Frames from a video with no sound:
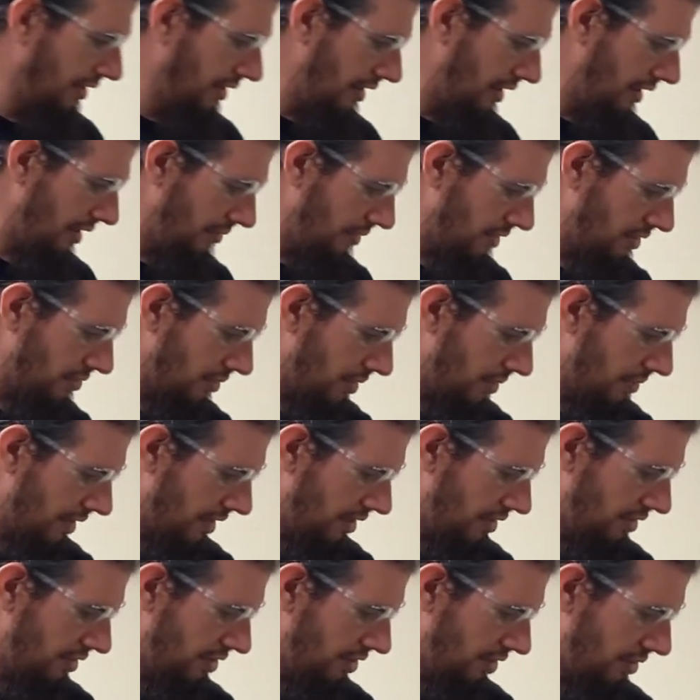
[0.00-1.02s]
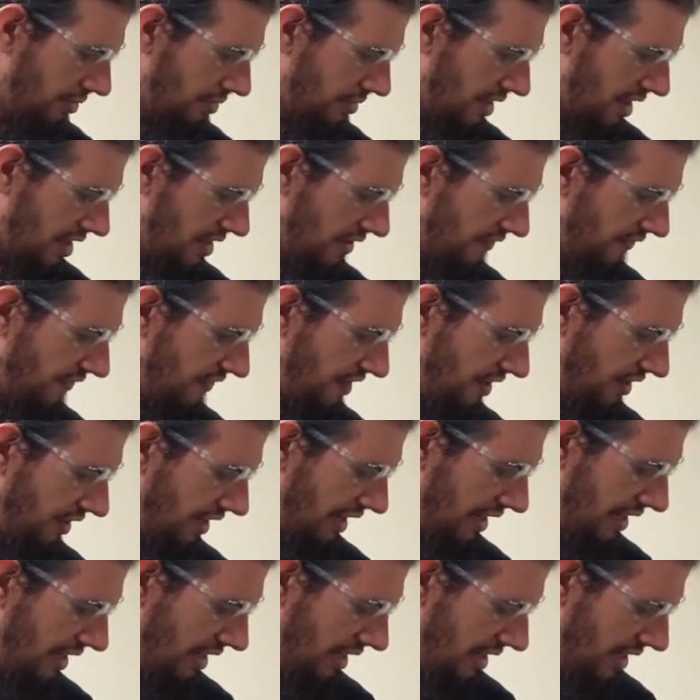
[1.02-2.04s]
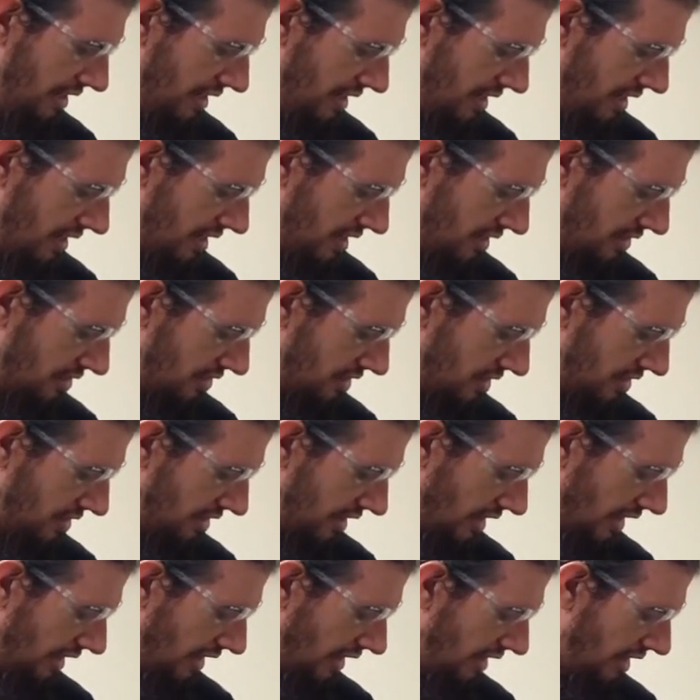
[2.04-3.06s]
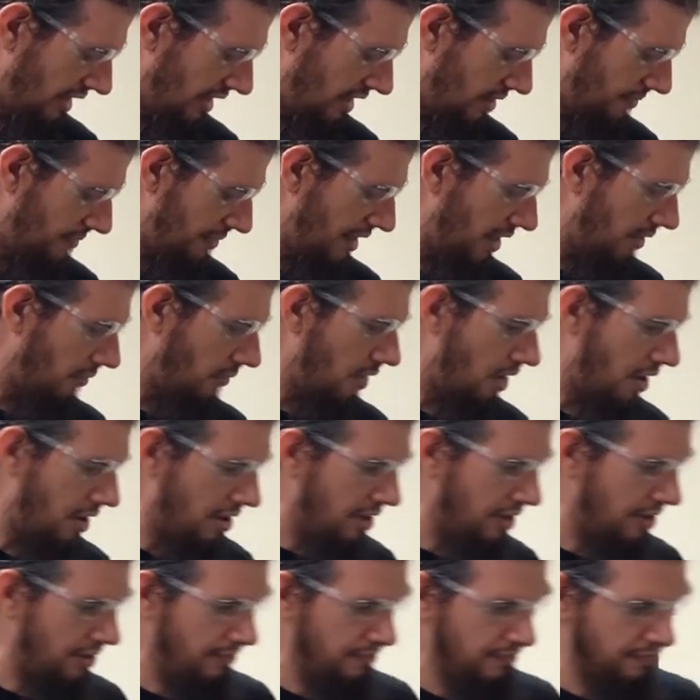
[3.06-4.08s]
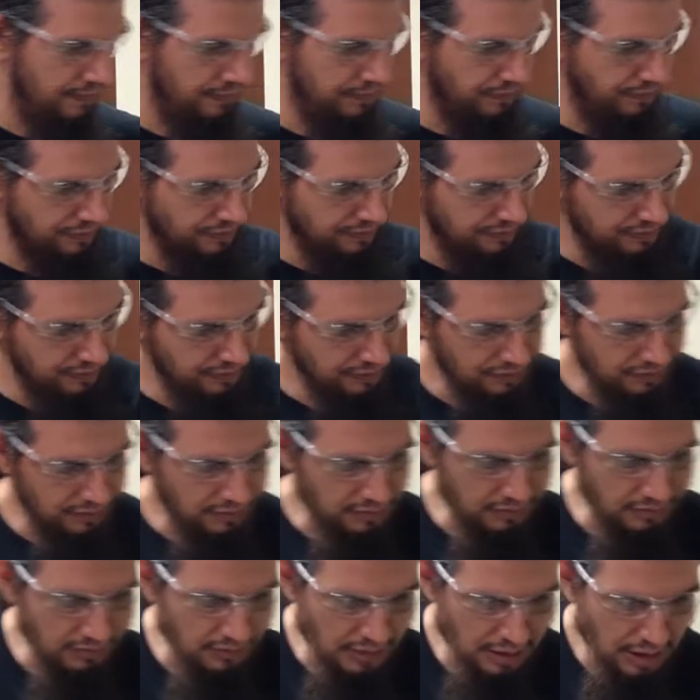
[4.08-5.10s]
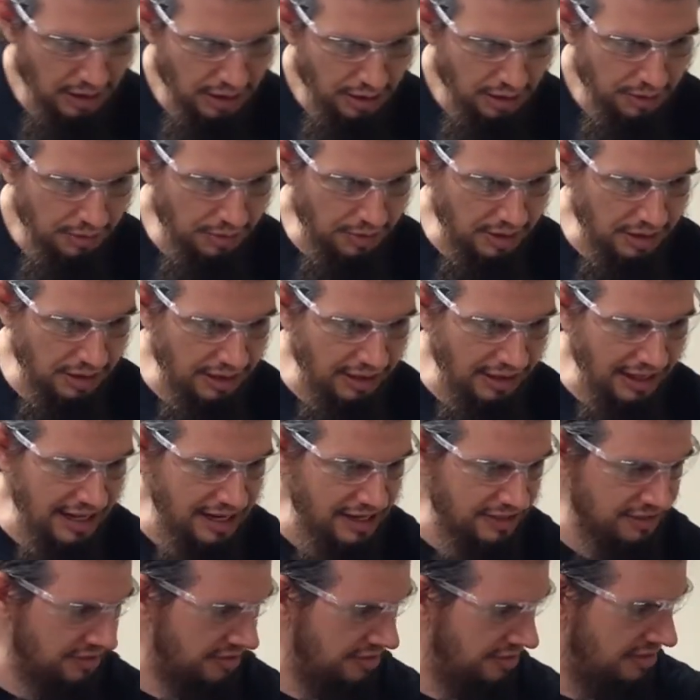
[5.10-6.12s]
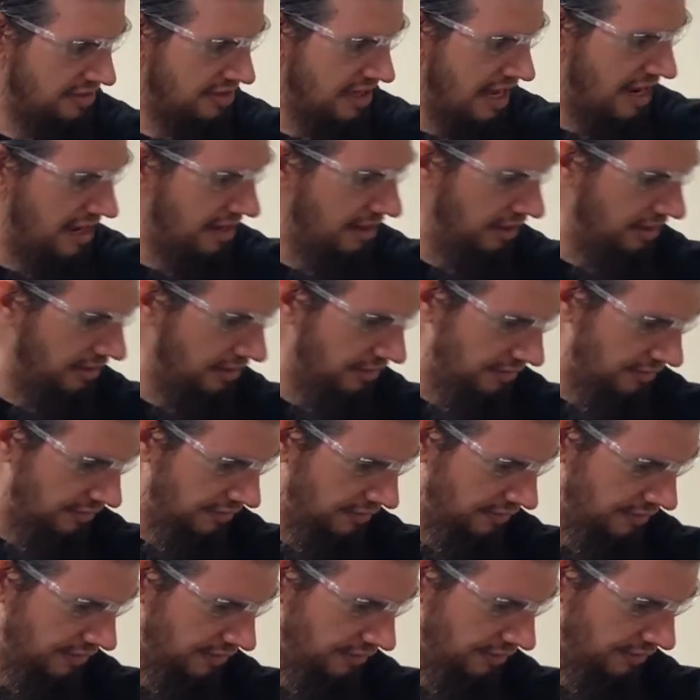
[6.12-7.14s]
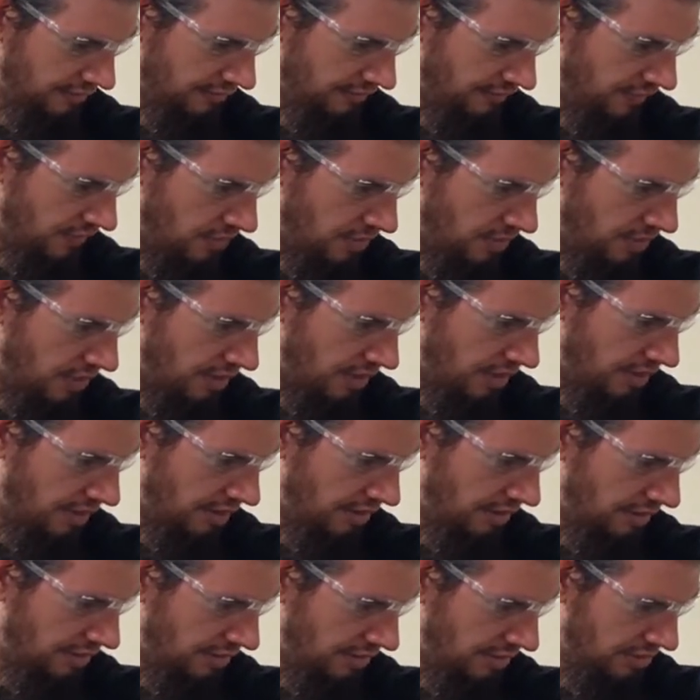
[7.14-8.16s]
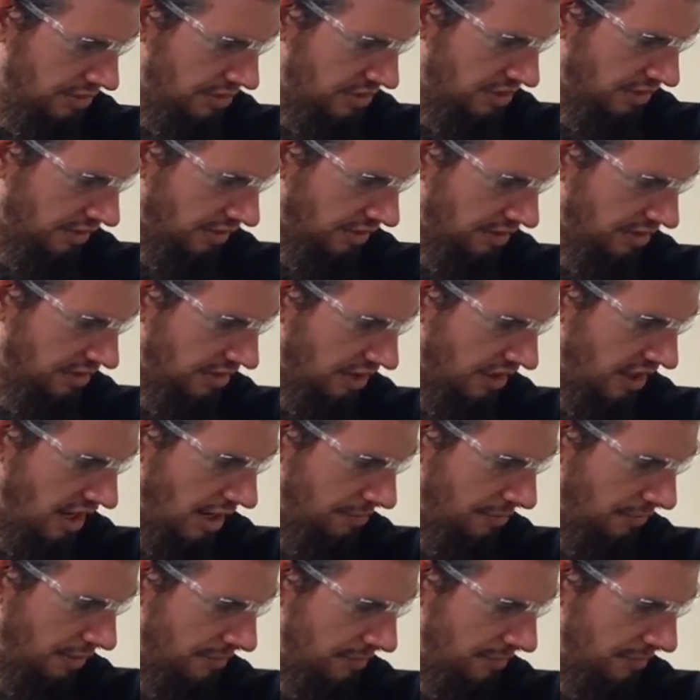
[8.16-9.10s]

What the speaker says: in which what we're going to do is we're going to fill in just a little bit of water. We're going to let it set for just a couple of